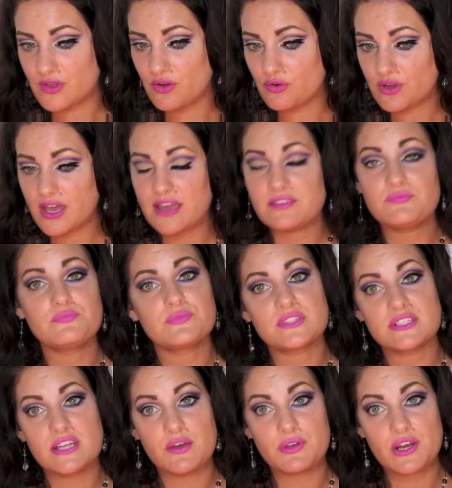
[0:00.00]
Okay,
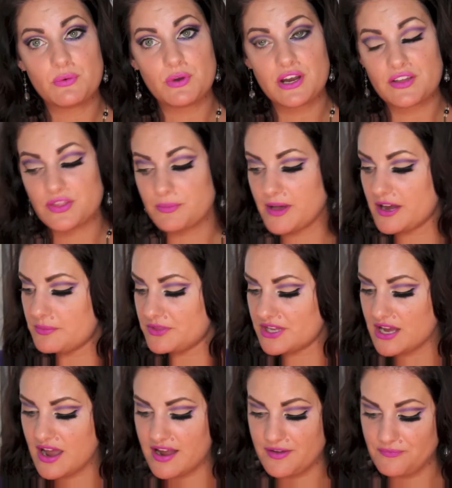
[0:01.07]
so now we're going to work on the bottom of
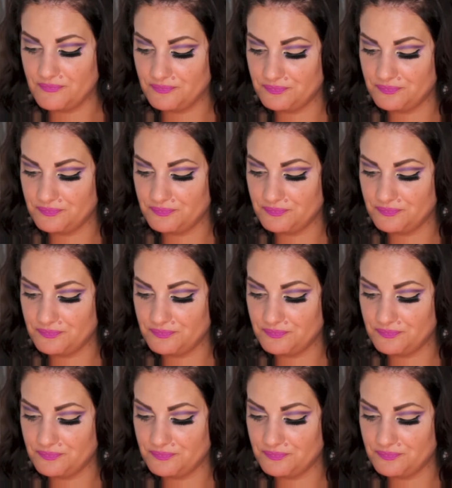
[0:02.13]
the eye.